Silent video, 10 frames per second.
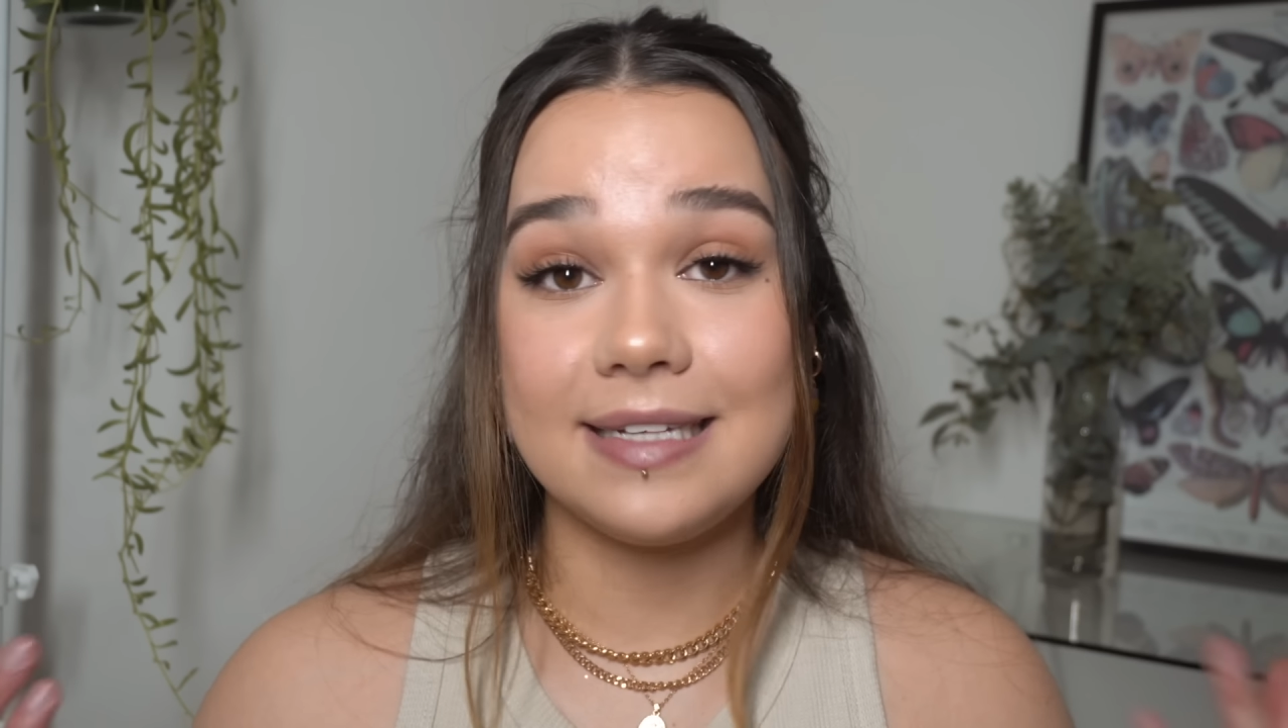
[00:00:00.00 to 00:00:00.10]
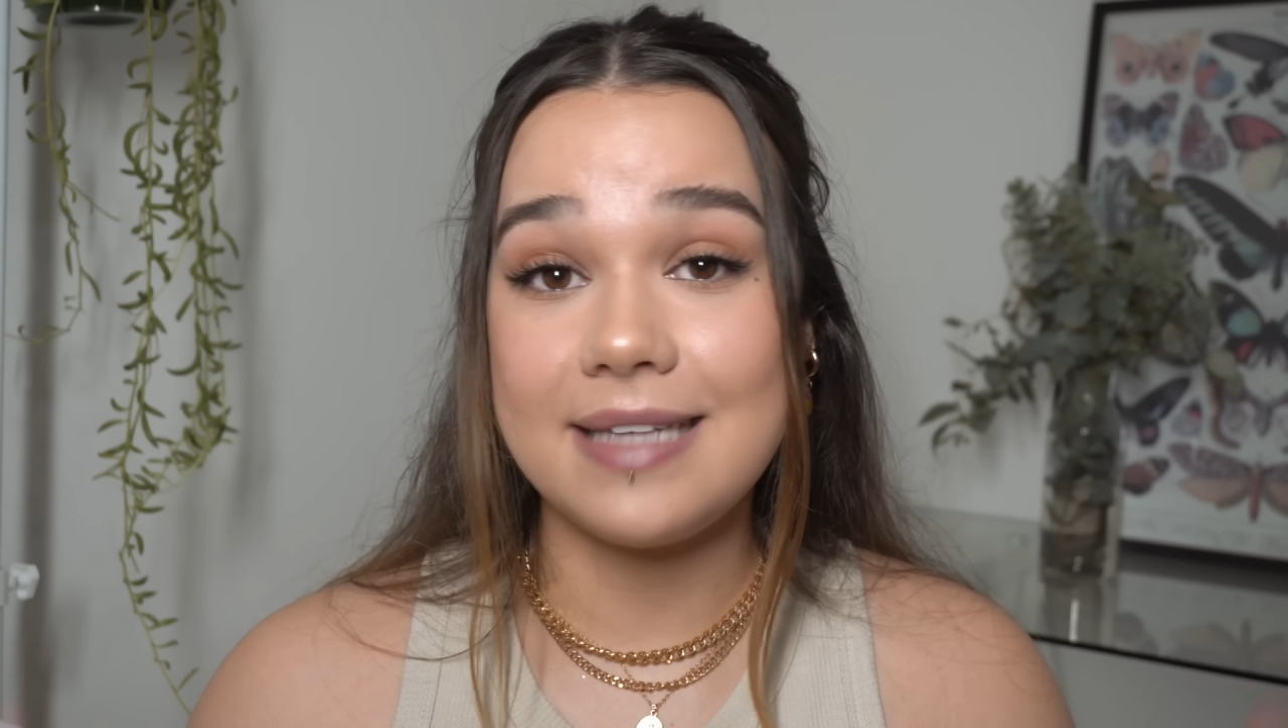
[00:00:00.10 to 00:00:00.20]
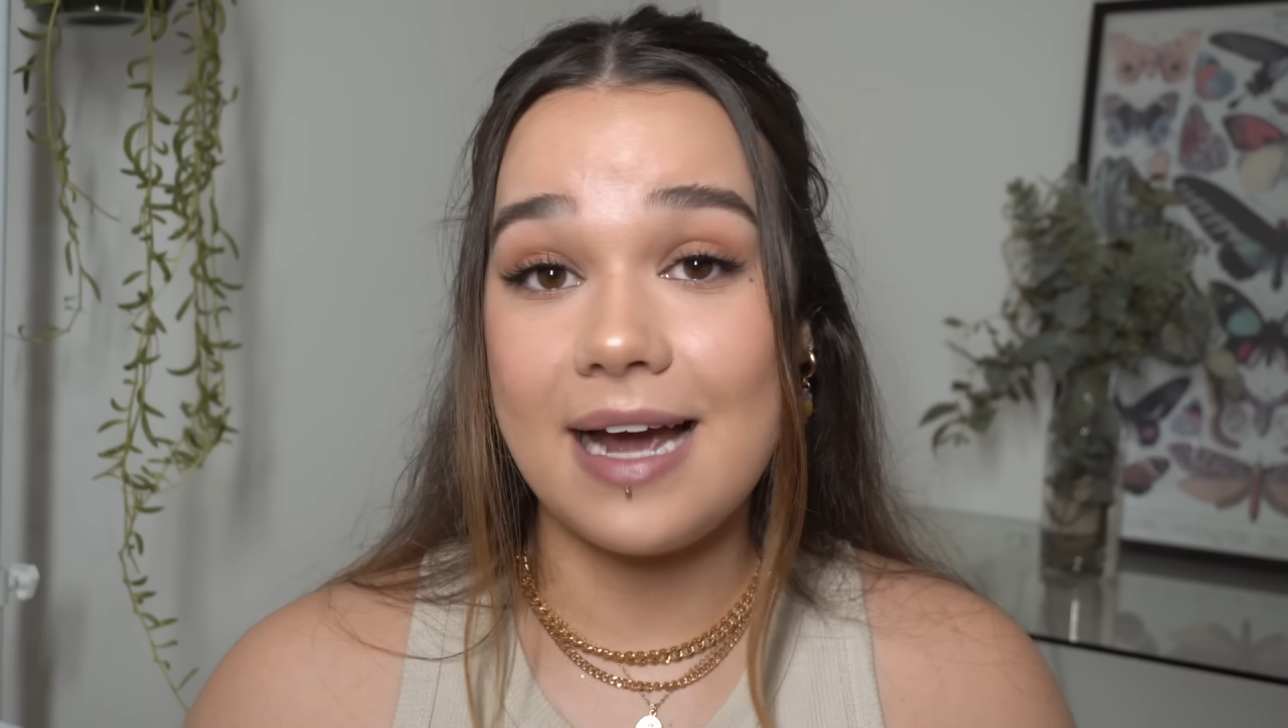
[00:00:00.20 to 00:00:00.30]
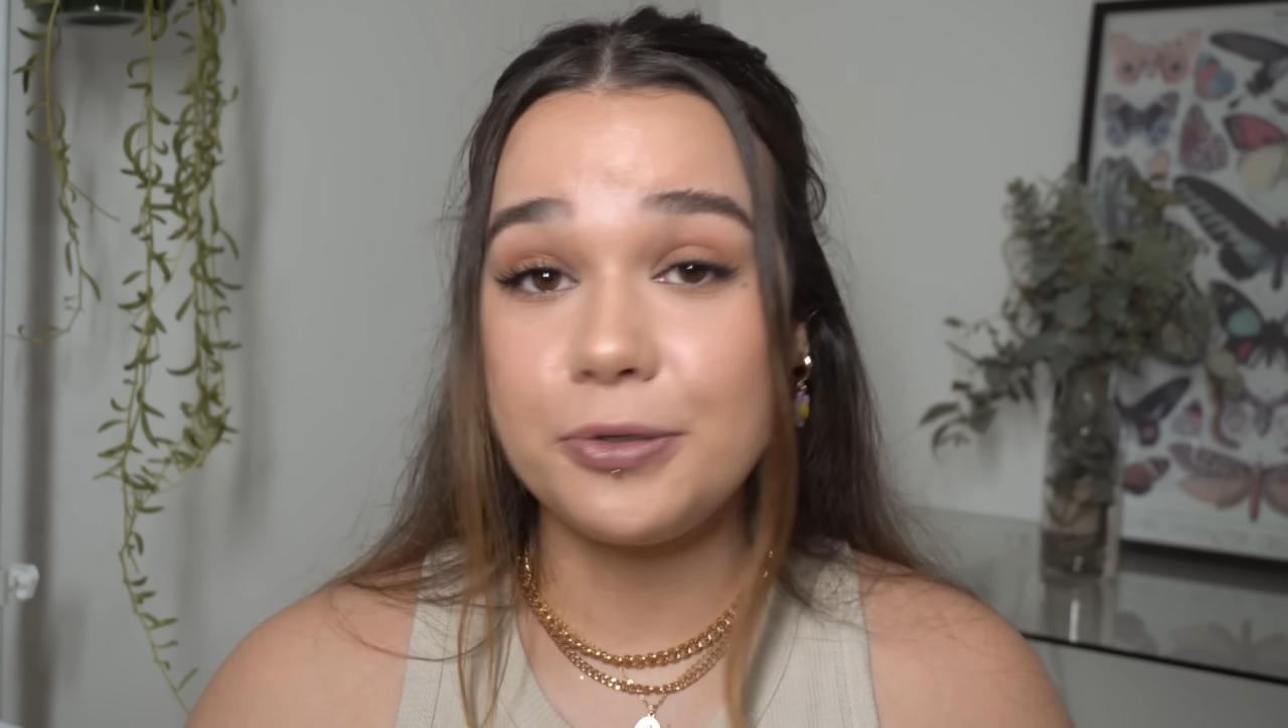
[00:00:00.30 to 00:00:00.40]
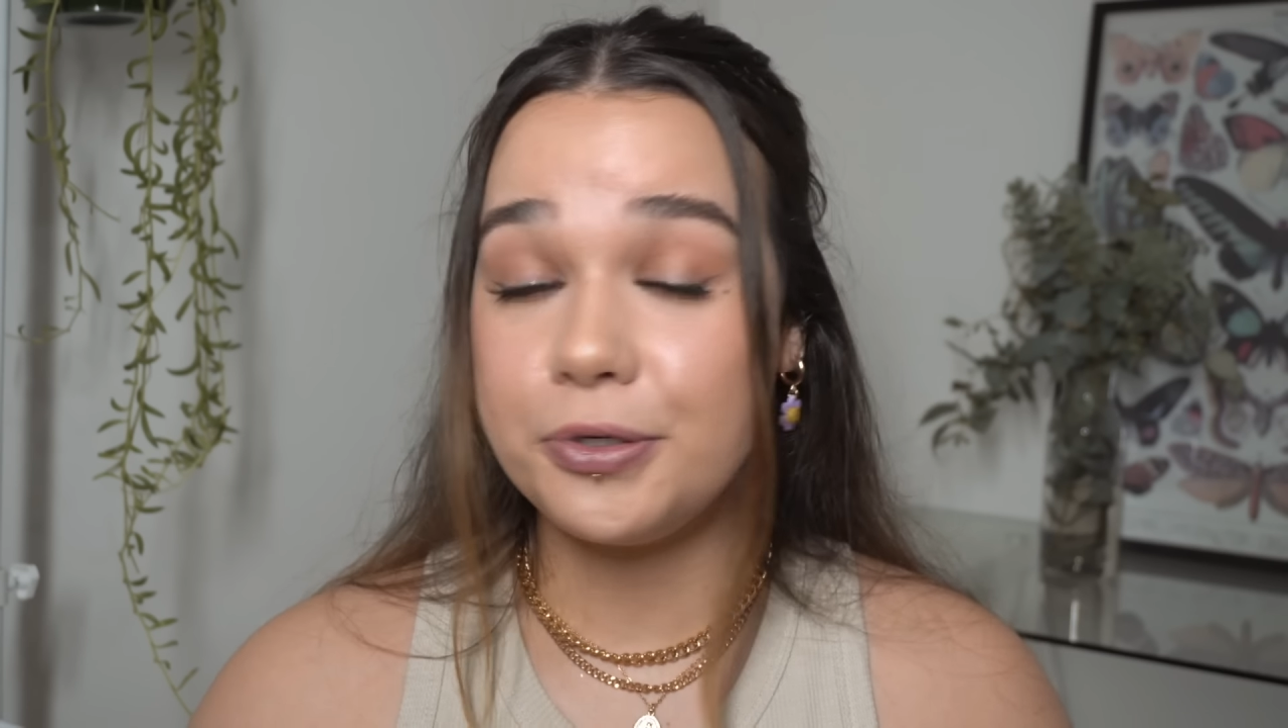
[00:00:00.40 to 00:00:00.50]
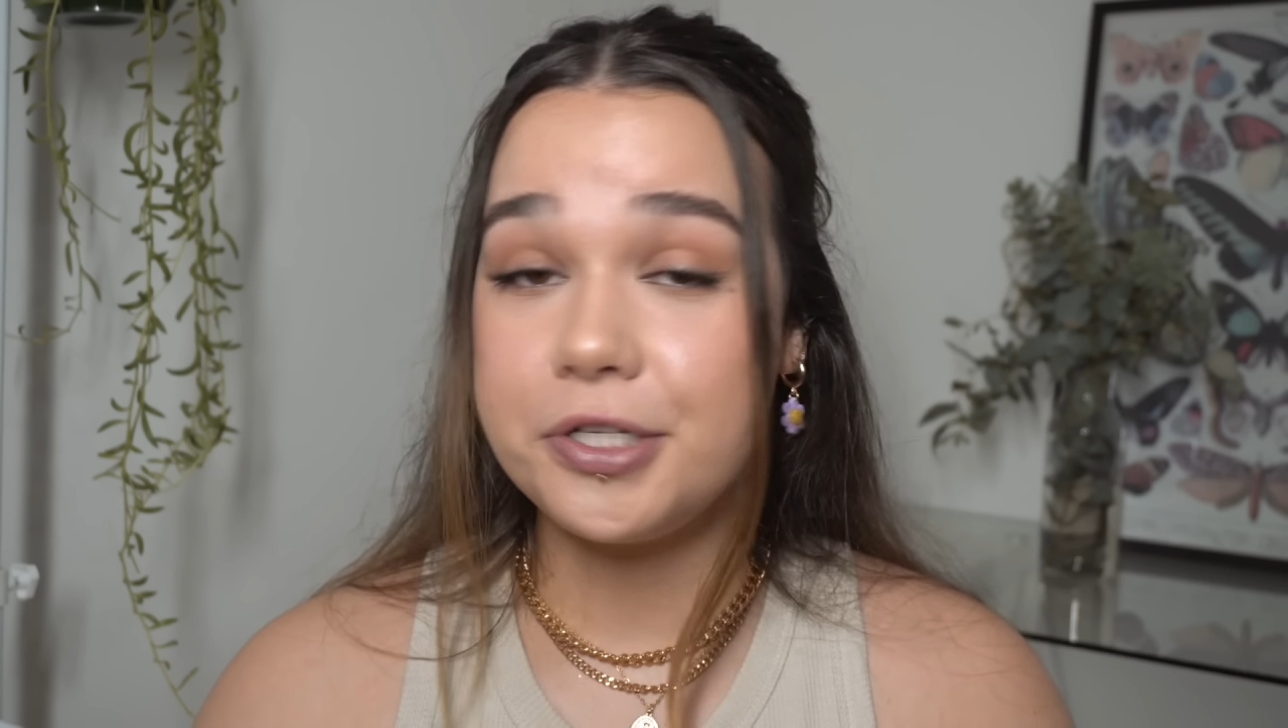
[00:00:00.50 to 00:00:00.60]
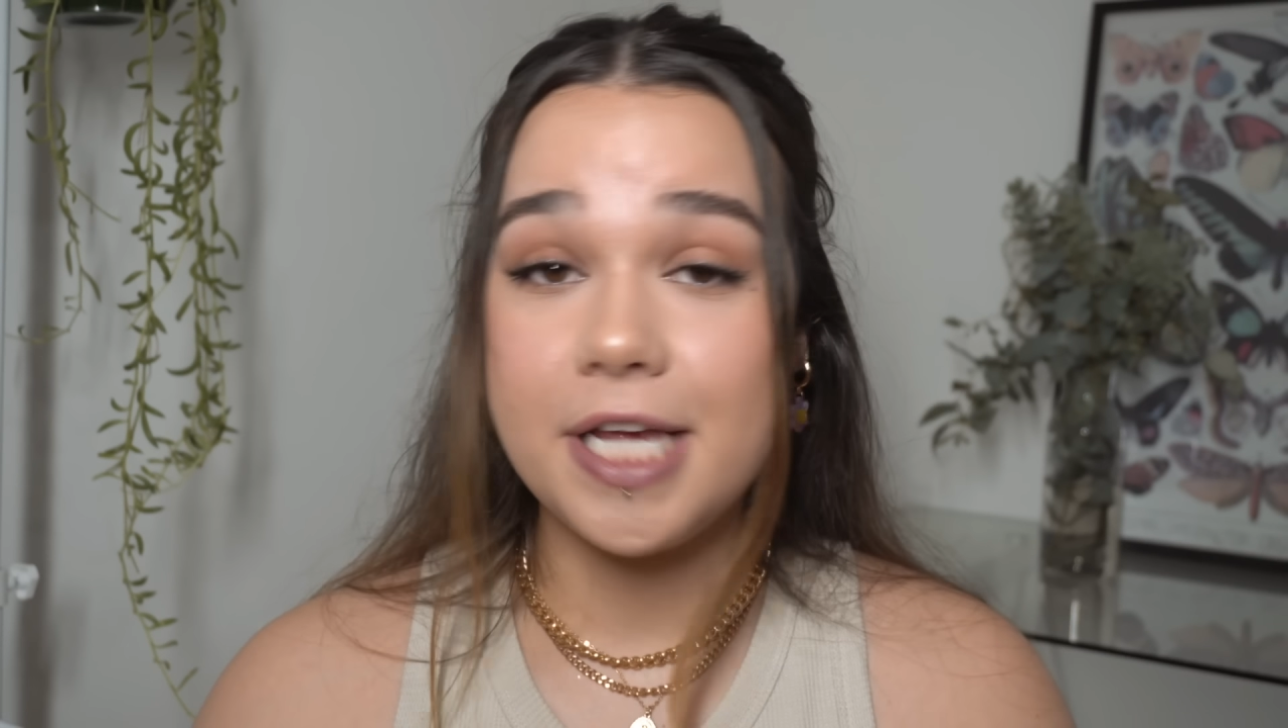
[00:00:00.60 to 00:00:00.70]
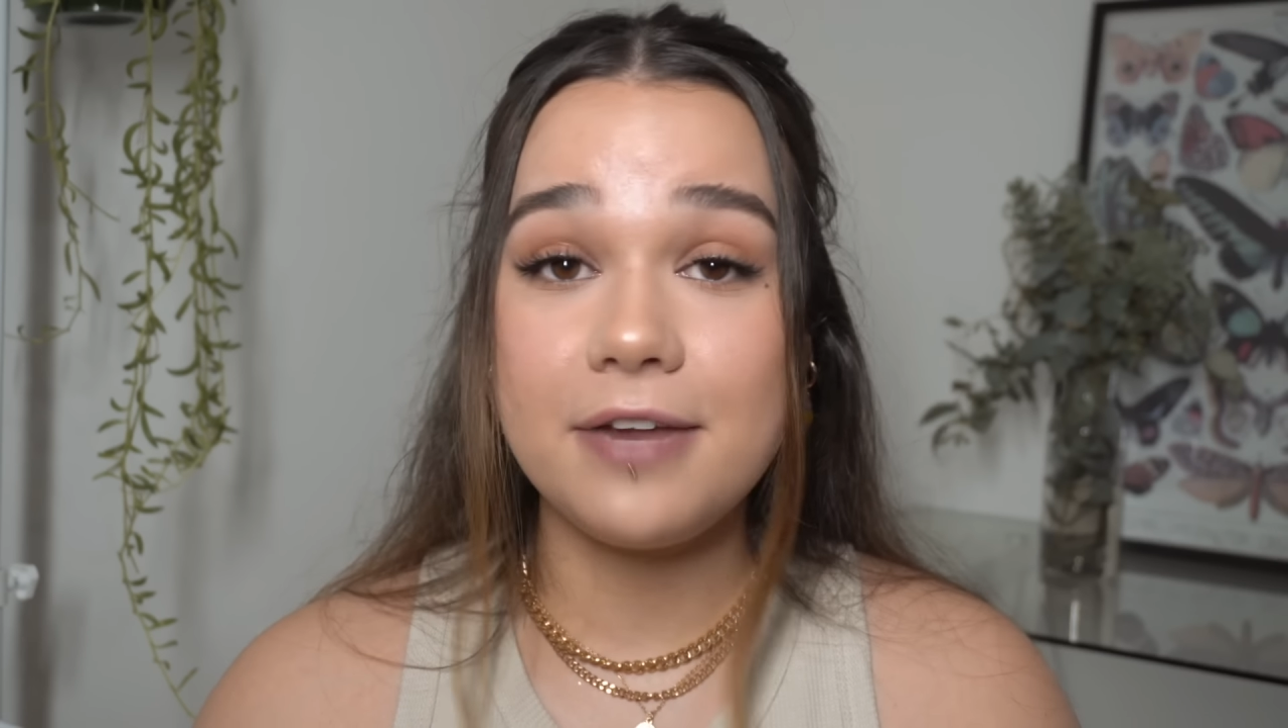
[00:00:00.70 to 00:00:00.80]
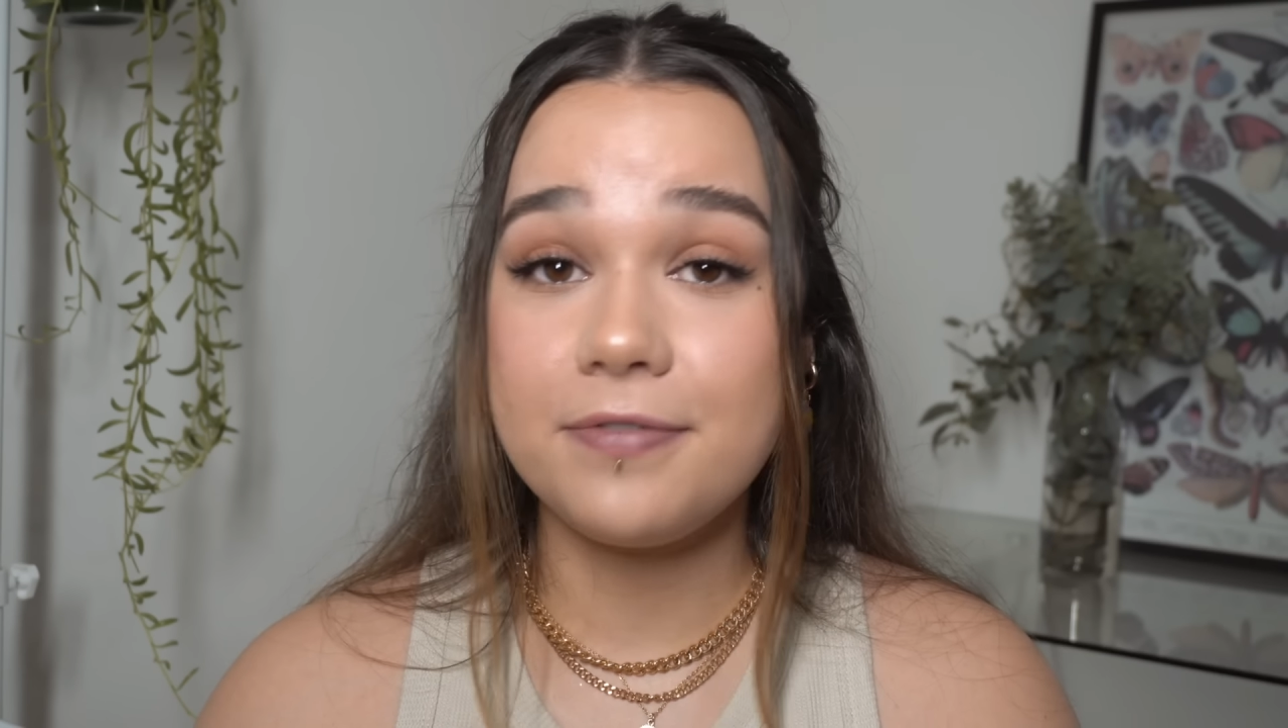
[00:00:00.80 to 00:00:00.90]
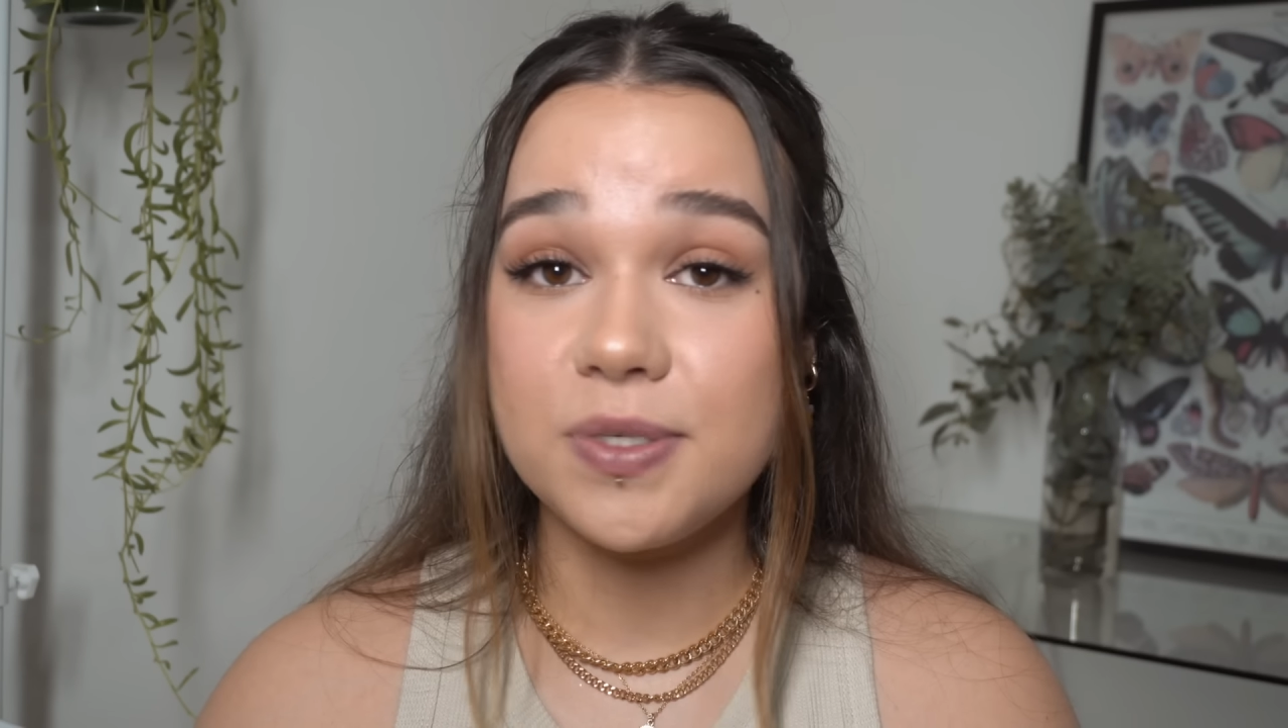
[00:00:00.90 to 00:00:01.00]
exact routine for